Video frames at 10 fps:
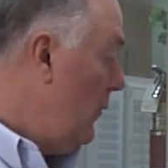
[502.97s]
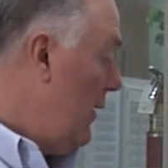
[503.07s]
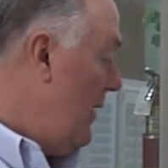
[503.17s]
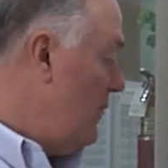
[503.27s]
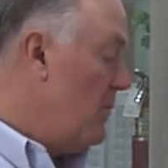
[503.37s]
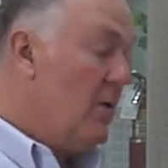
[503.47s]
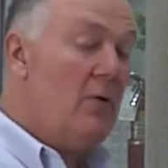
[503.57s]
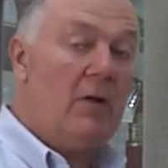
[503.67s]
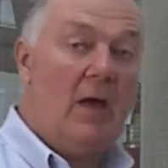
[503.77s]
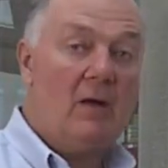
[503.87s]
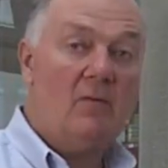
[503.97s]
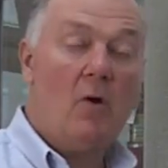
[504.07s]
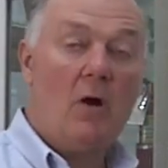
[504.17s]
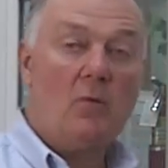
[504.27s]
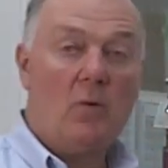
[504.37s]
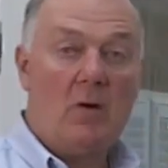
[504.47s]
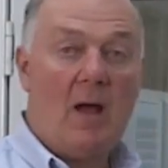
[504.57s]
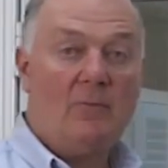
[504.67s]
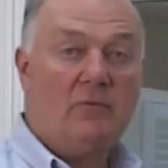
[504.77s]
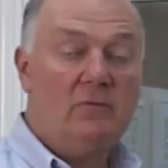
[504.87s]
We have a myriad of hardware
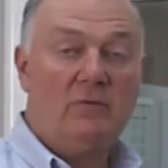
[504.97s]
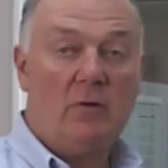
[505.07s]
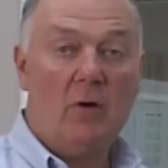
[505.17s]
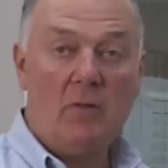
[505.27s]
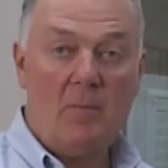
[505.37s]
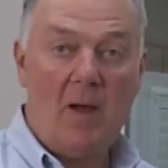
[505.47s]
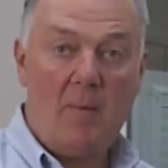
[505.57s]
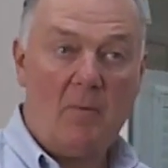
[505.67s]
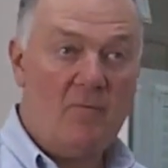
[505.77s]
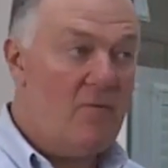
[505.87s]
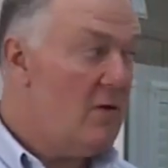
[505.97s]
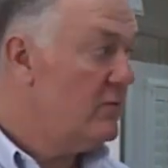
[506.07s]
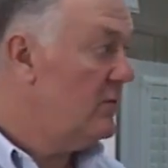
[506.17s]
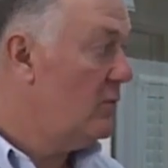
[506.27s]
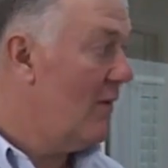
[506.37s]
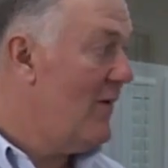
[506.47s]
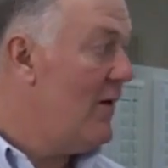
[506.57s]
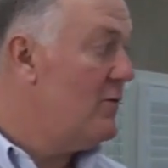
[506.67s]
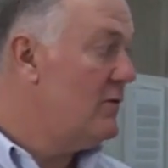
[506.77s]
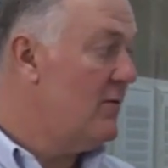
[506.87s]
options and all the popular finishes. We have
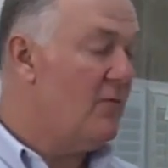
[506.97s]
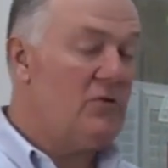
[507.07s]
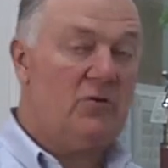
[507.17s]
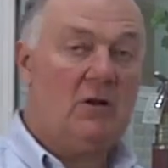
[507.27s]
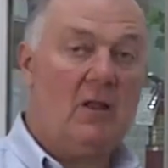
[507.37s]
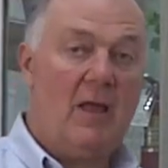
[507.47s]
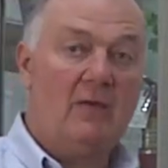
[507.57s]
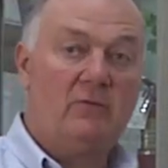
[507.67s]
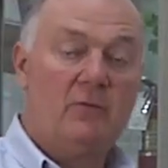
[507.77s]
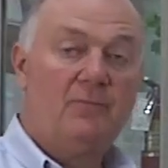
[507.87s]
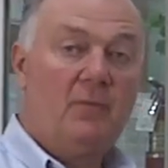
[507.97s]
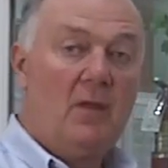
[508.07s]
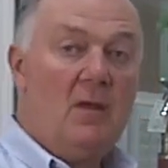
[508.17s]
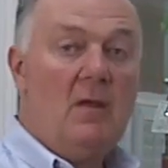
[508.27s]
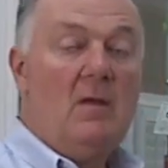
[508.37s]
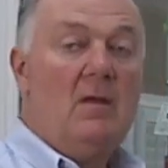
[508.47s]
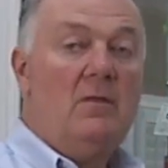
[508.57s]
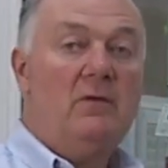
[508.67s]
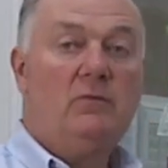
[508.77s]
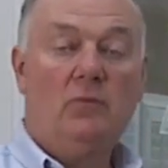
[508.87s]
energy efficient glass.
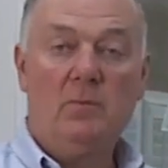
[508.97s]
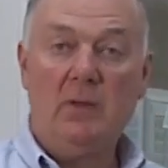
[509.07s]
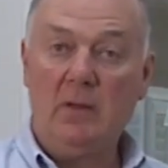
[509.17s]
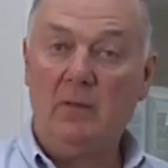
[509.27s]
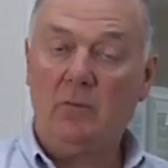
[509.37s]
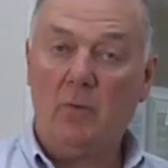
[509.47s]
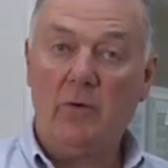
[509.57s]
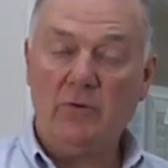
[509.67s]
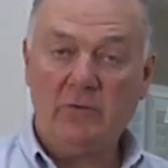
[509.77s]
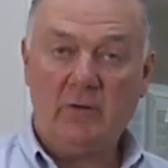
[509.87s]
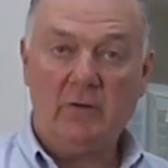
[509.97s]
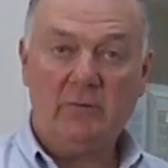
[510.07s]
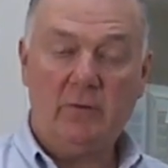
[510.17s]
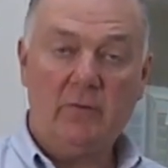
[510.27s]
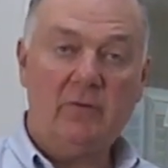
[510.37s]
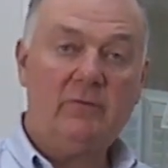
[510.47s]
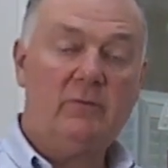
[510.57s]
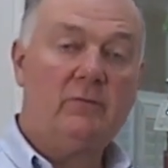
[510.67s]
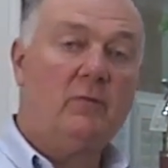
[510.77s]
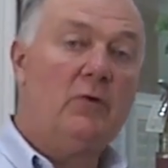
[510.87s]
This would be the door you should consider.
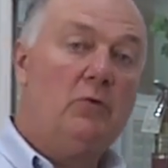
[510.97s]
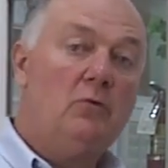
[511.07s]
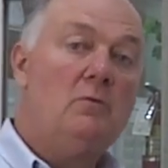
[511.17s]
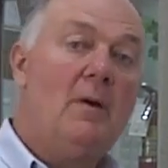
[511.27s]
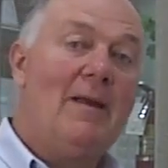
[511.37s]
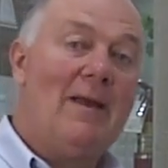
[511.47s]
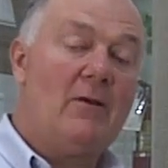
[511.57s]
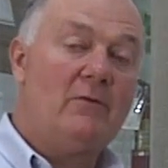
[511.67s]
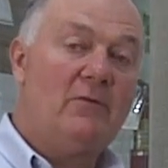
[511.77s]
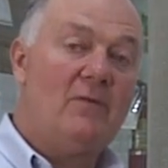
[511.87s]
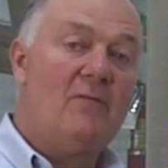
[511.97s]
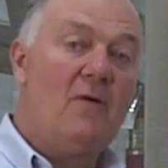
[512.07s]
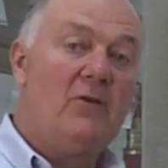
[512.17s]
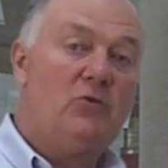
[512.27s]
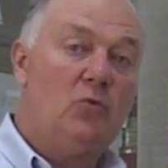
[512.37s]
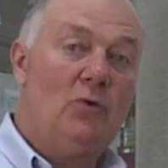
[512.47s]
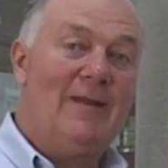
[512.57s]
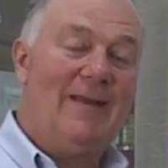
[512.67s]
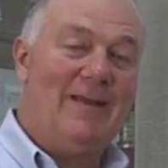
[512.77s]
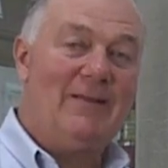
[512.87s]
This is a Renewal by Andersen
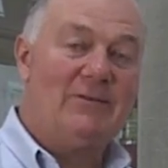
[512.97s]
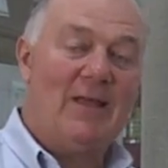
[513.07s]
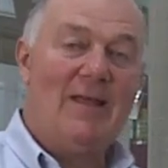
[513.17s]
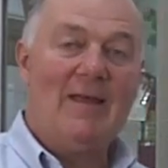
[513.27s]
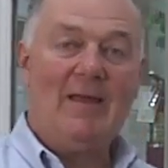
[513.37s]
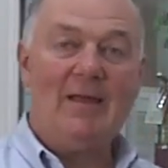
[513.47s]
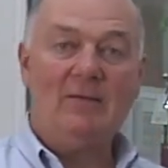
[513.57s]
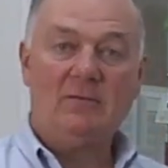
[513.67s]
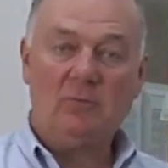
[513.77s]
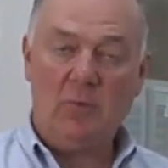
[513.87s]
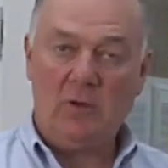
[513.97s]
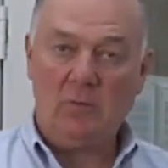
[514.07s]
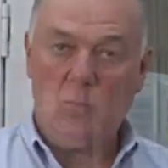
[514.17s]
Frenchwood hinged in-swing